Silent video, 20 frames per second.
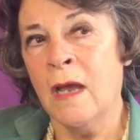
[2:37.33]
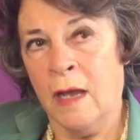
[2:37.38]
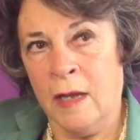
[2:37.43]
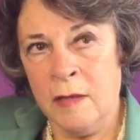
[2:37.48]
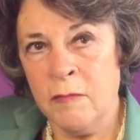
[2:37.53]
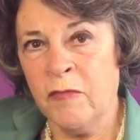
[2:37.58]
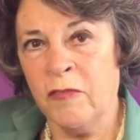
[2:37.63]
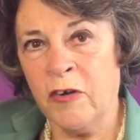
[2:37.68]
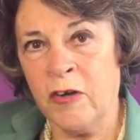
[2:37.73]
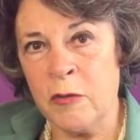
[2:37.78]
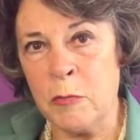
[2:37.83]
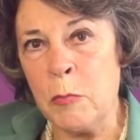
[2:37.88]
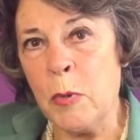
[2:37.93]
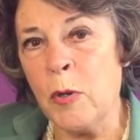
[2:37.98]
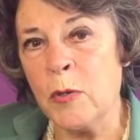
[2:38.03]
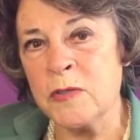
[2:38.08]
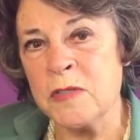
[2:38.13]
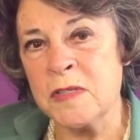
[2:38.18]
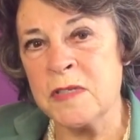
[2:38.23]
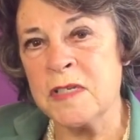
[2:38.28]
I'm very
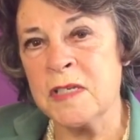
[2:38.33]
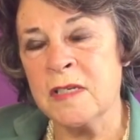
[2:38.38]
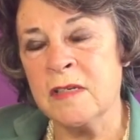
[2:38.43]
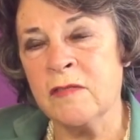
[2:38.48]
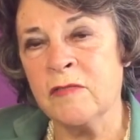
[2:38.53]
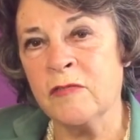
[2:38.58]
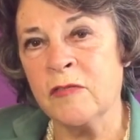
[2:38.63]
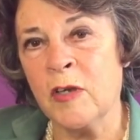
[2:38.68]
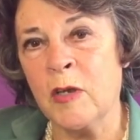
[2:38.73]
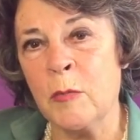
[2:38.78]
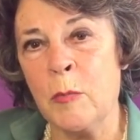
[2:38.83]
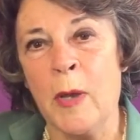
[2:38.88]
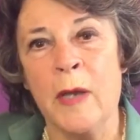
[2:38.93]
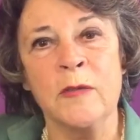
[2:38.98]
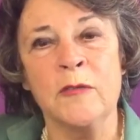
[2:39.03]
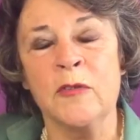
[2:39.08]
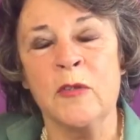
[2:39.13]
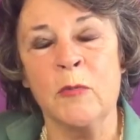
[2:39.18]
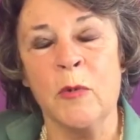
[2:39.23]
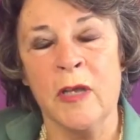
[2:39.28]
positive
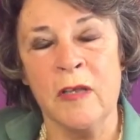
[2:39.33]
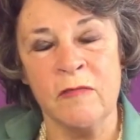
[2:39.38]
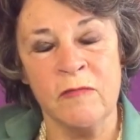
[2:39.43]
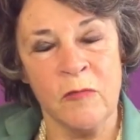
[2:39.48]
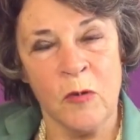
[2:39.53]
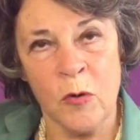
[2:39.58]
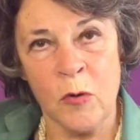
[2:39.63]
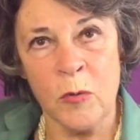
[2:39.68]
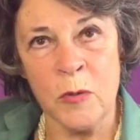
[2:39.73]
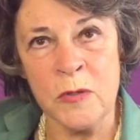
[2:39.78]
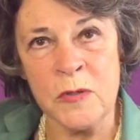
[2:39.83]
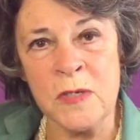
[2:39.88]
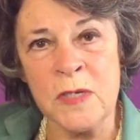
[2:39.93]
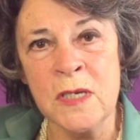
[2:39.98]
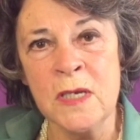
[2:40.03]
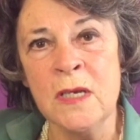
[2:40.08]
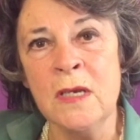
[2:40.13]
about the way forward.